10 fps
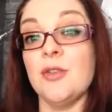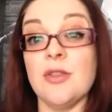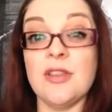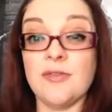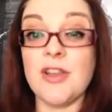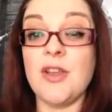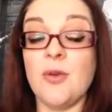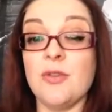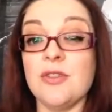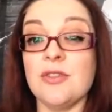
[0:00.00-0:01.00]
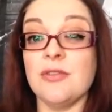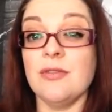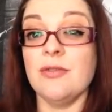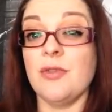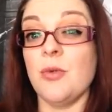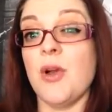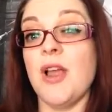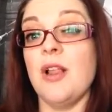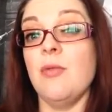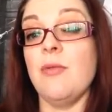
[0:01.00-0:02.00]
doing these videos for a
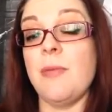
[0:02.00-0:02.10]
while will